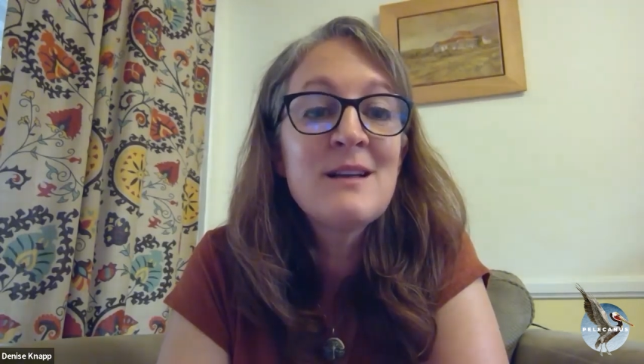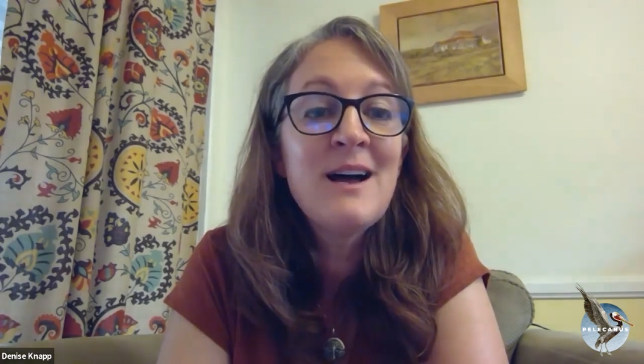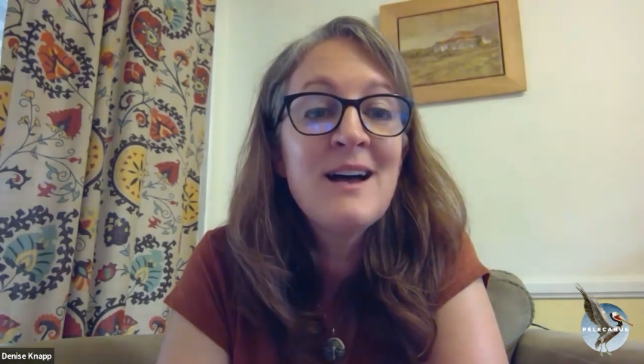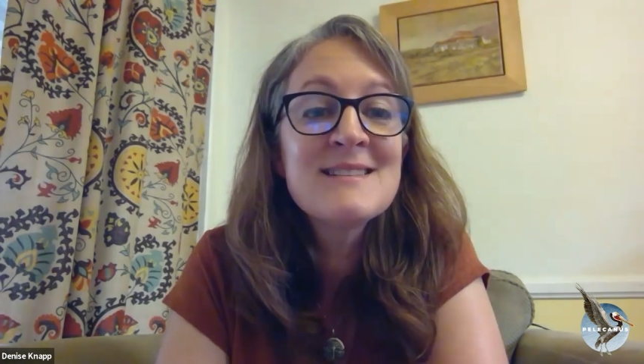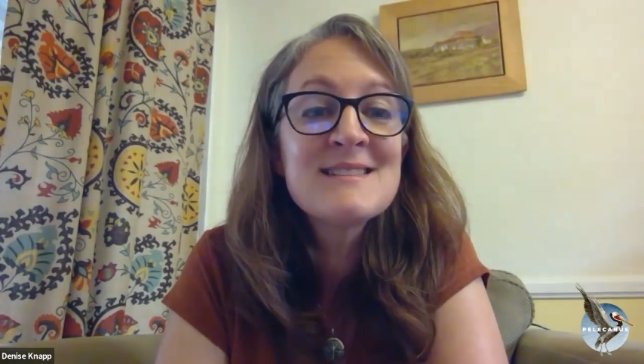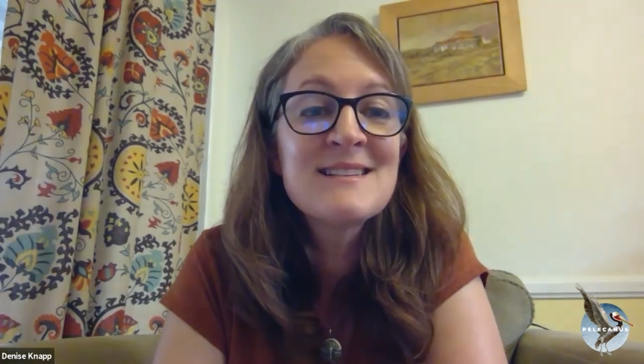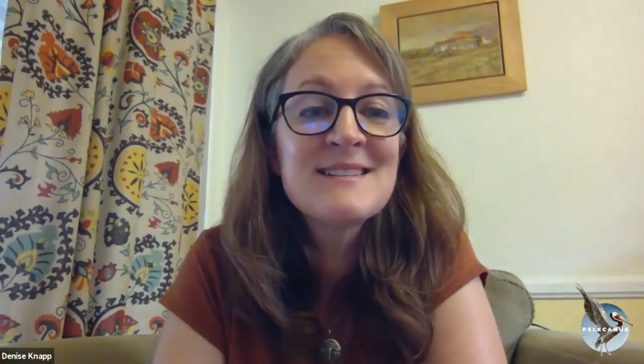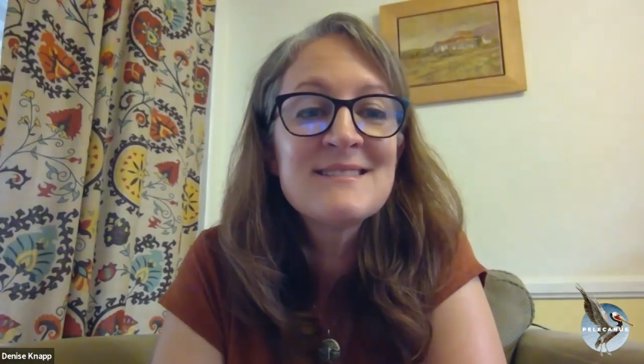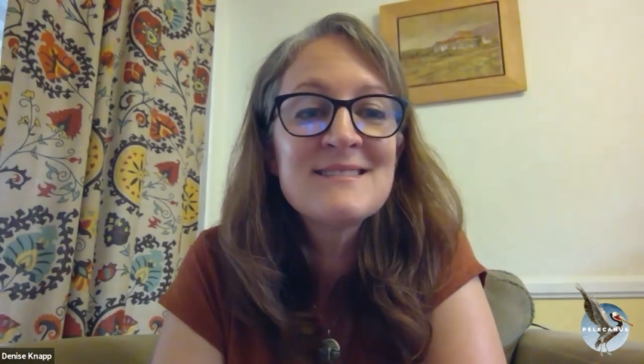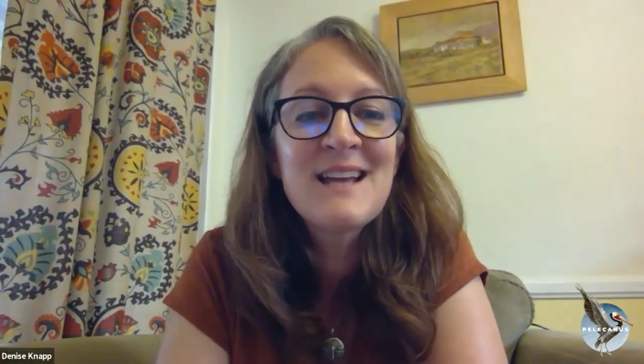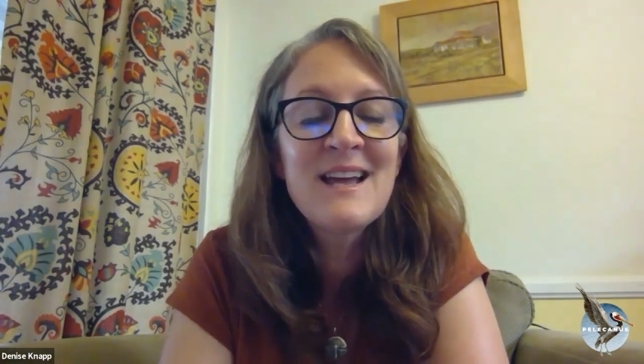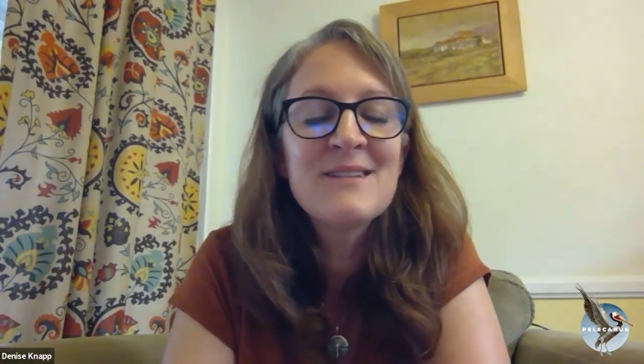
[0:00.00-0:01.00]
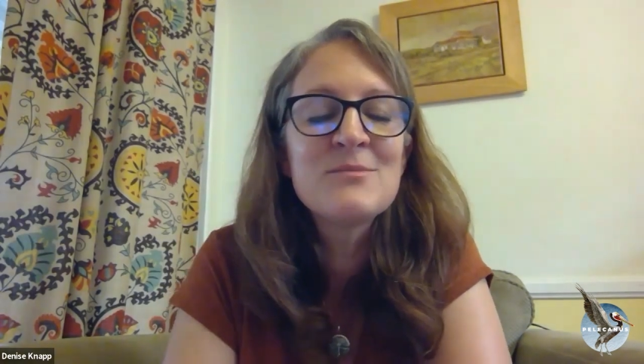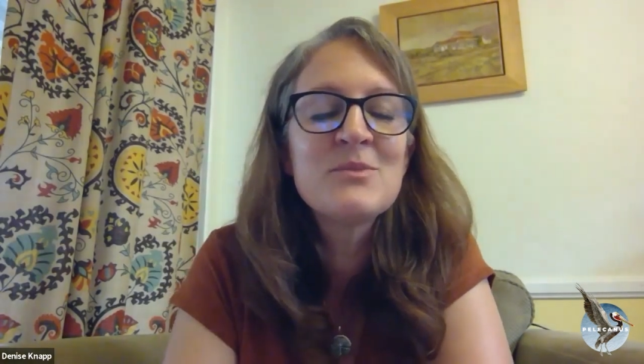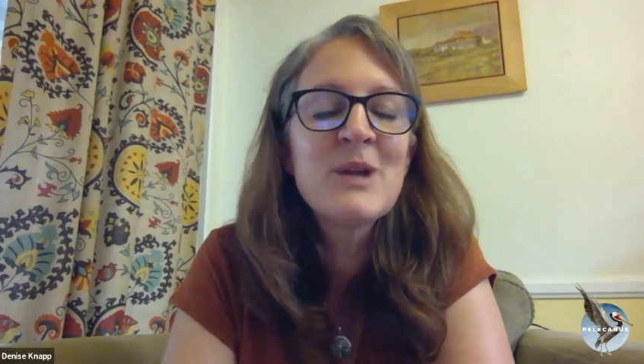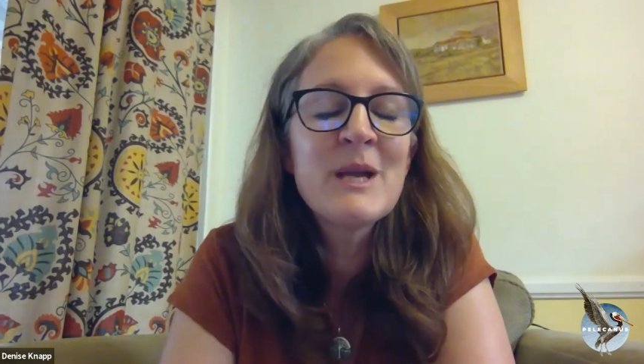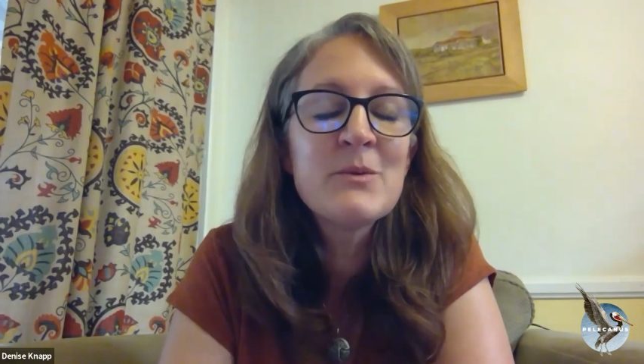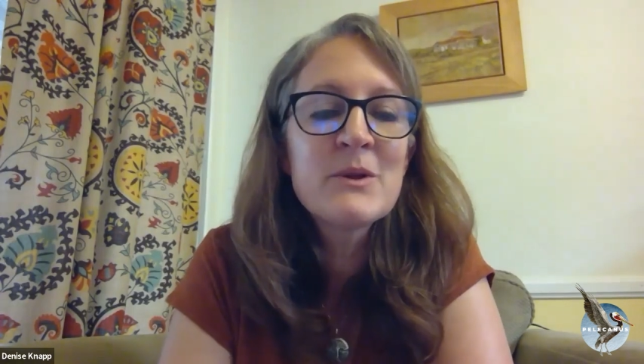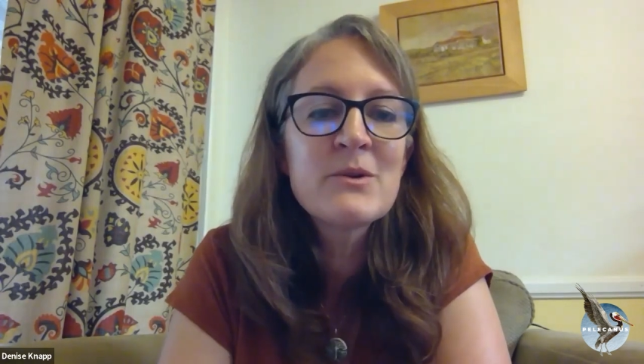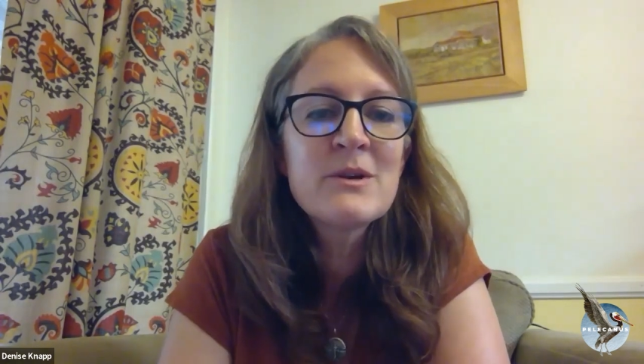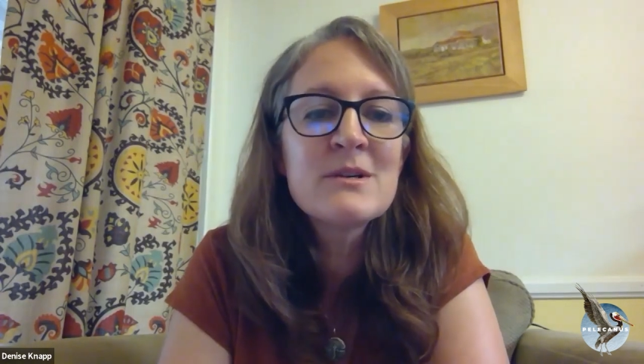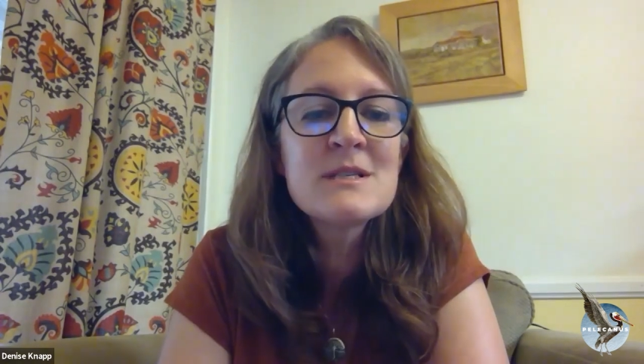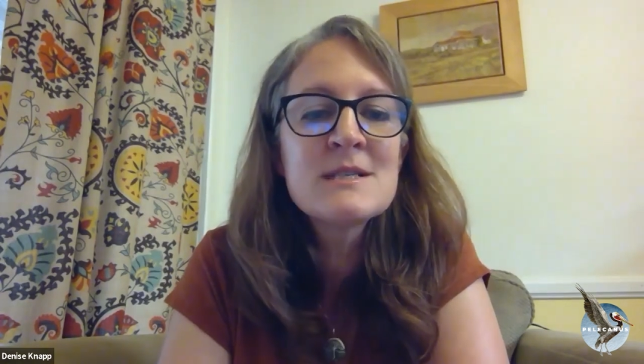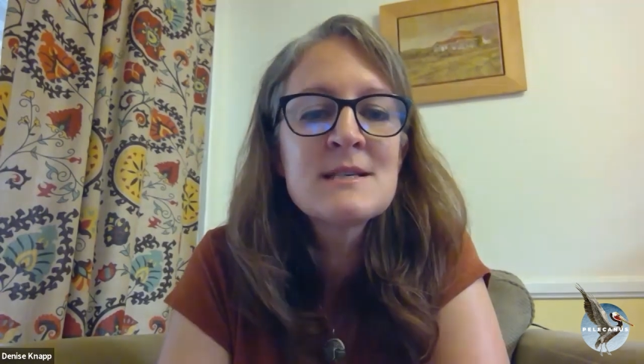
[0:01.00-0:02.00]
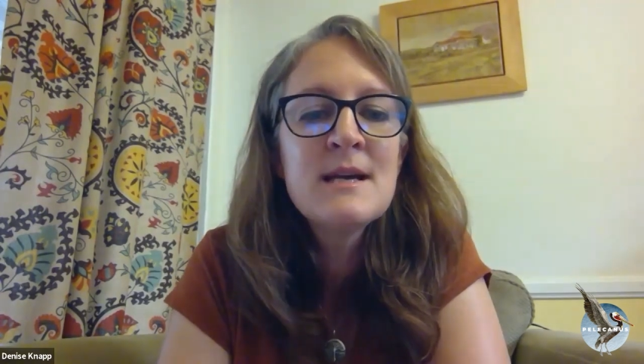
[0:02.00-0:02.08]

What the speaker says: lots and playing with critters.